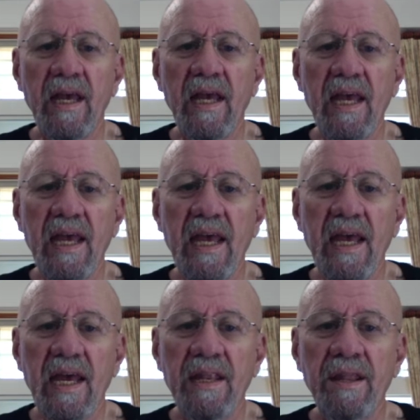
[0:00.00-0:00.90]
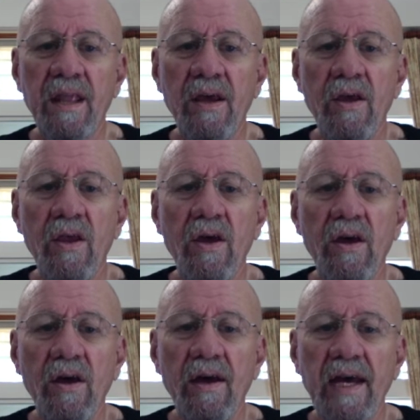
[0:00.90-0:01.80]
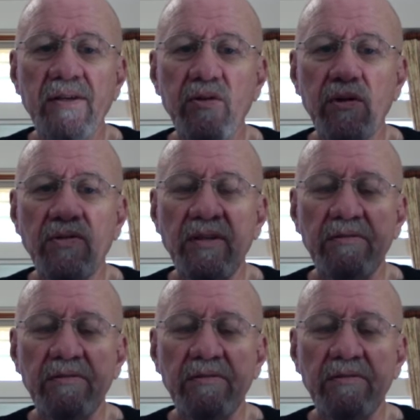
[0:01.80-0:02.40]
And I noticed